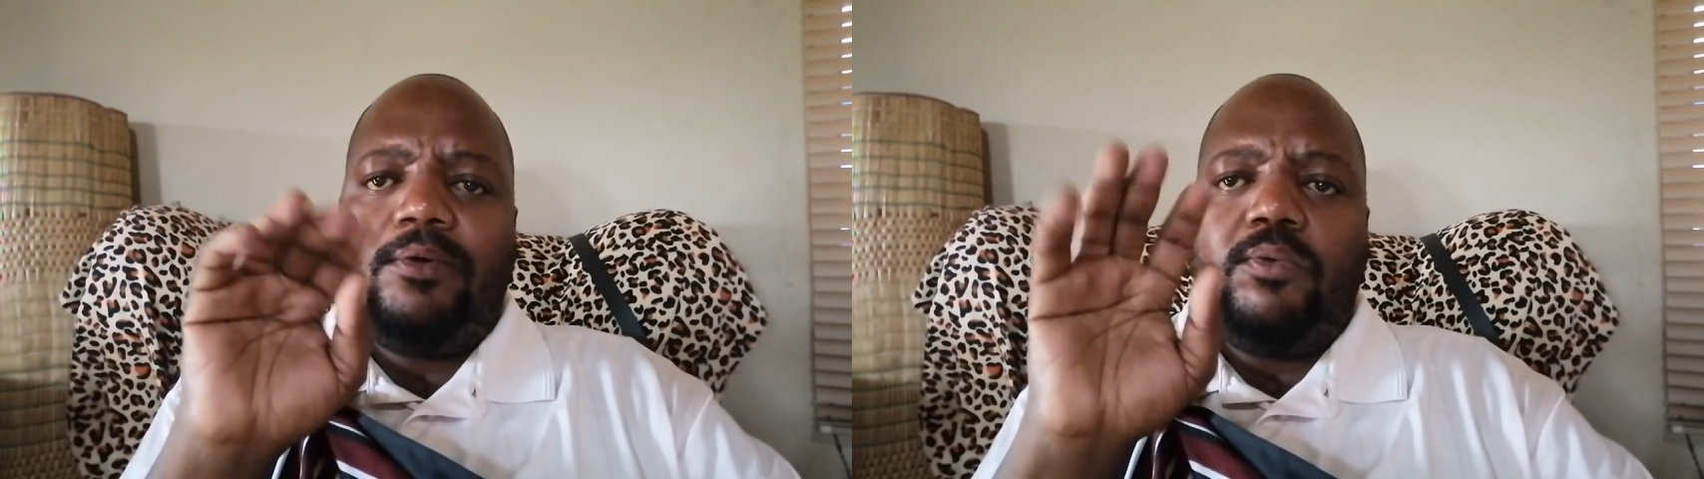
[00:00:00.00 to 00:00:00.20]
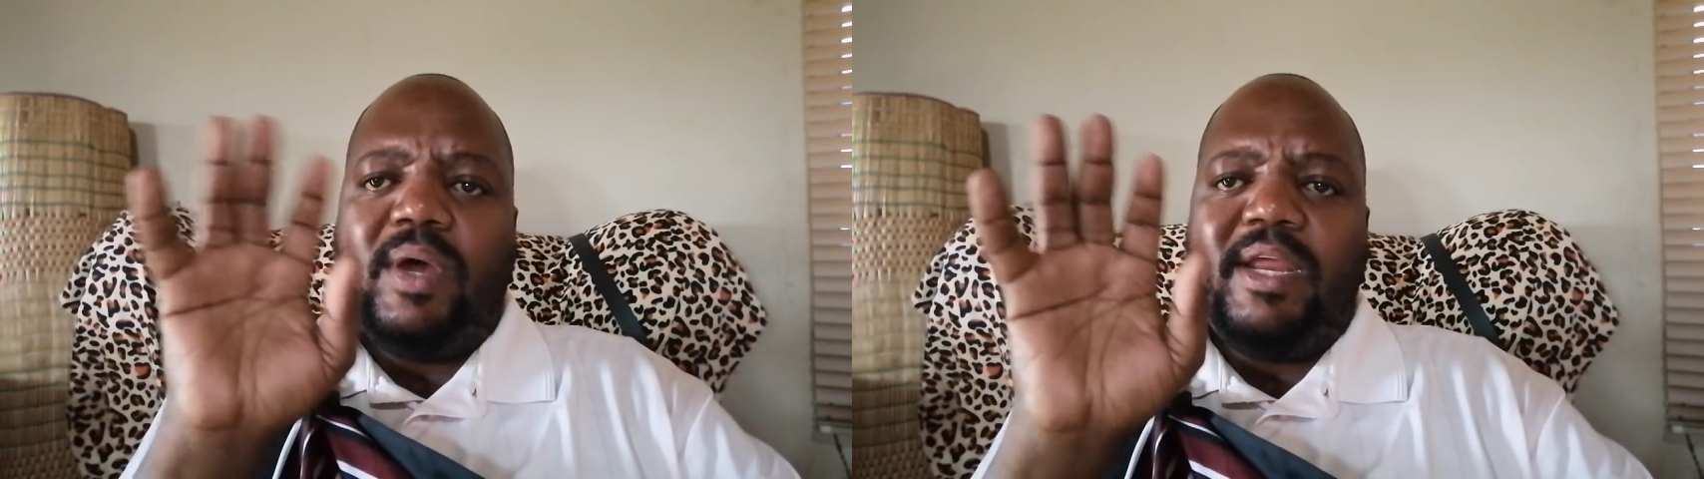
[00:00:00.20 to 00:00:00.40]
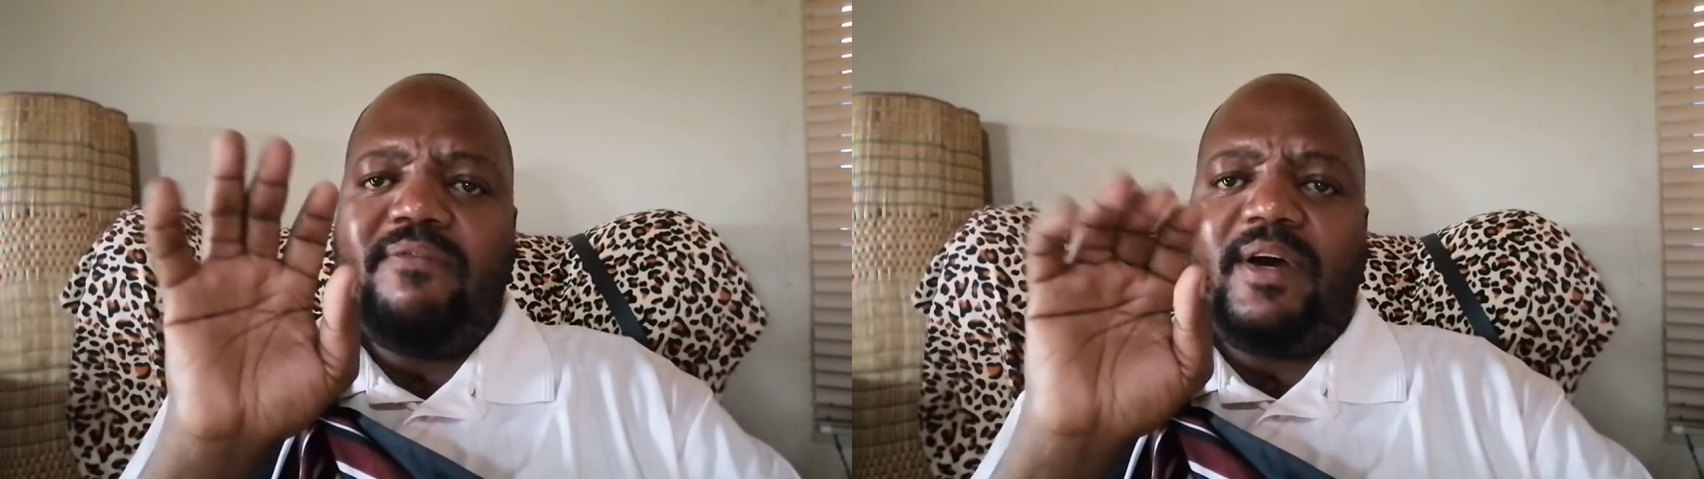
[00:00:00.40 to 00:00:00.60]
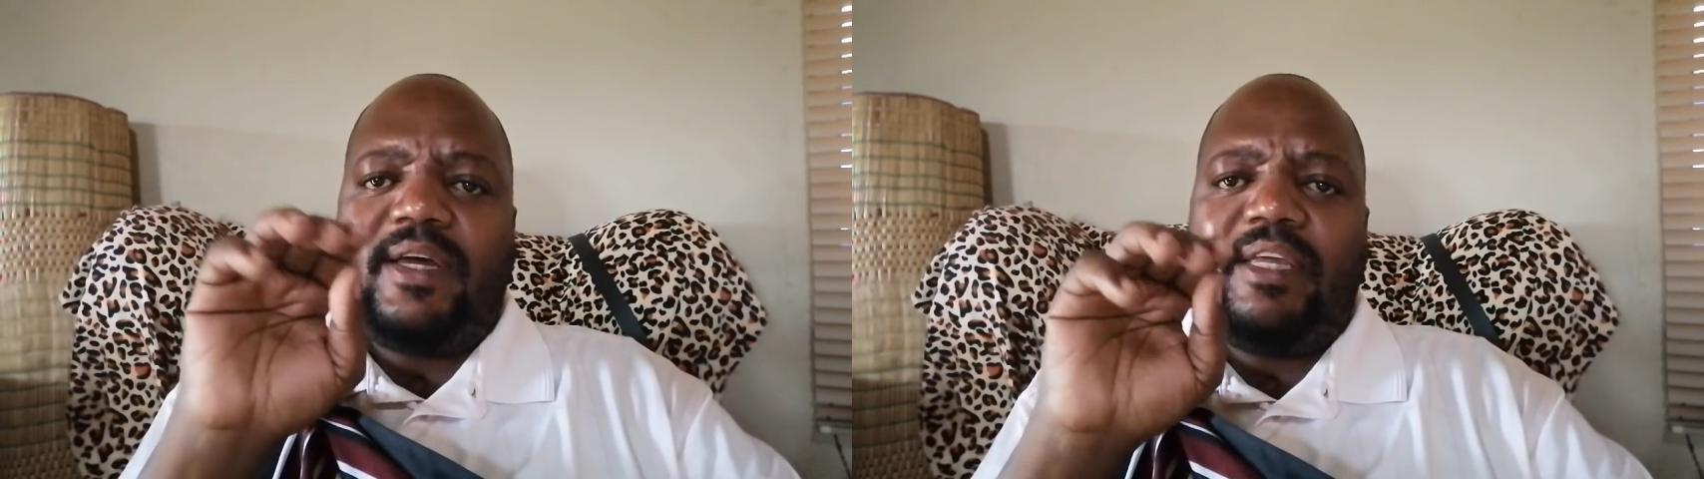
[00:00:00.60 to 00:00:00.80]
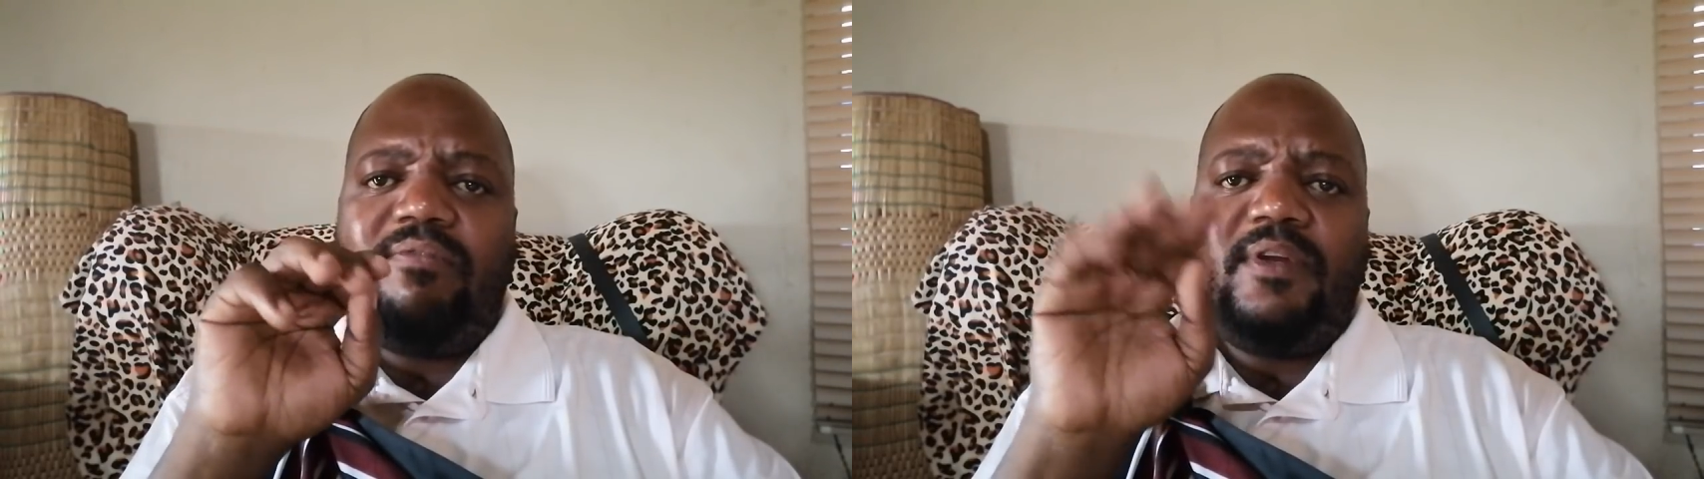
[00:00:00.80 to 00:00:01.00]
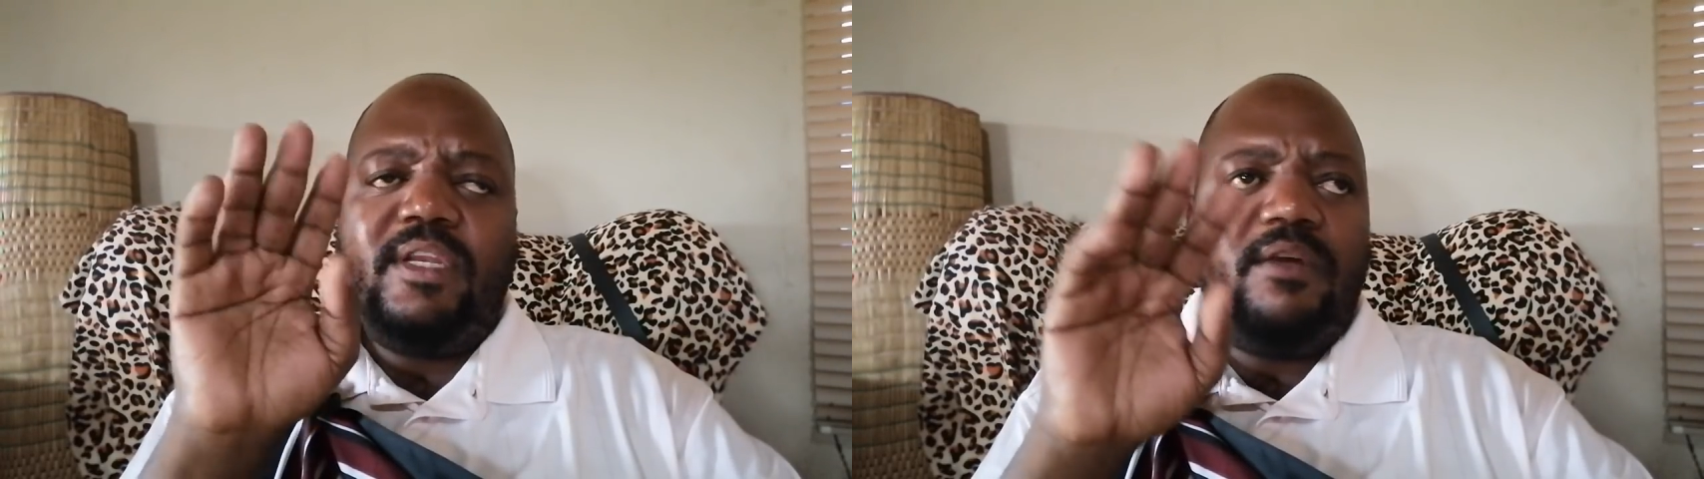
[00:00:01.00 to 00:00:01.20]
Whatever, even